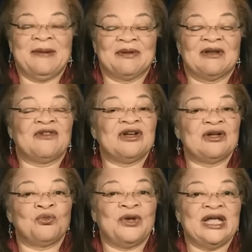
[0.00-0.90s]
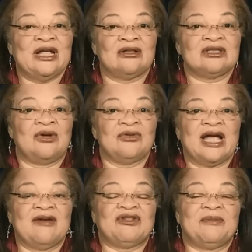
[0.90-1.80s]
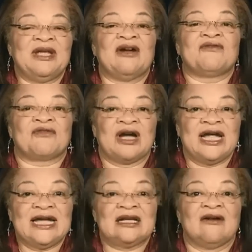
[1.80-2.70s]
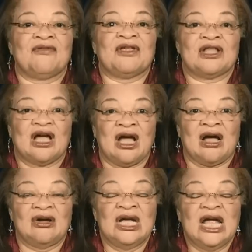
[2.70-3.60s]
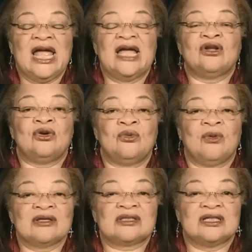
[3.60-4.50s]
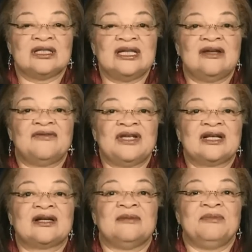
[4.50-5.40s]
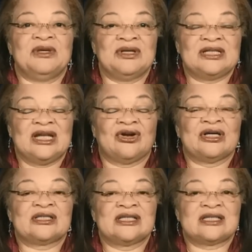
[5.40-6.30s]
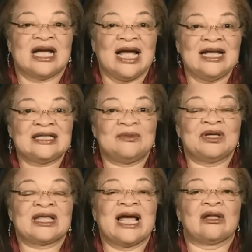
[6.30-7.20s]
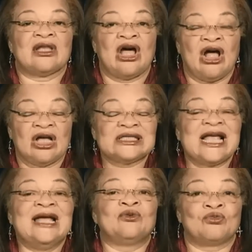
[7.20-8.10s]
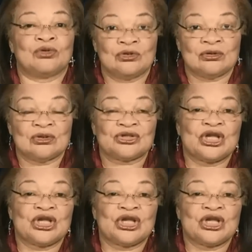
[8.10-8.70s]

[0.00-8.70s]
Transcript: people of goodwill don't have to be afraid of the law. And who wants to live in a community or a society without laws and rules?